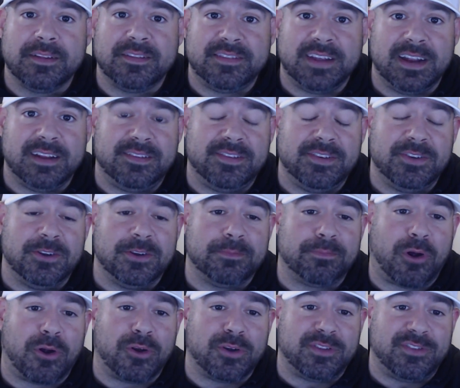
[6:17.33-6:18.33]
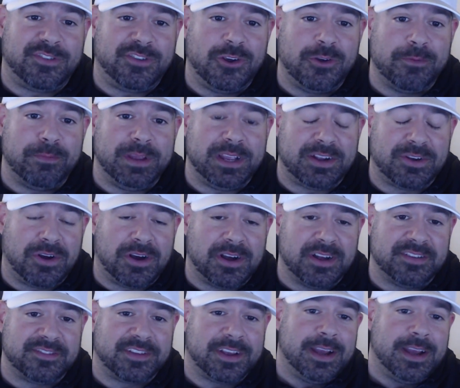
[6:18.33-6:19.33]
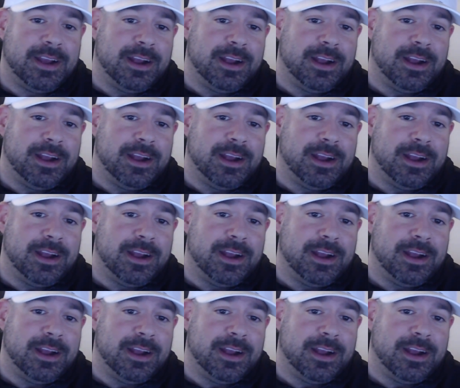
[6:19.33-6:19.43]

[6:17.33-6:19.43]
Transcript: Stay tuned. Part 2, because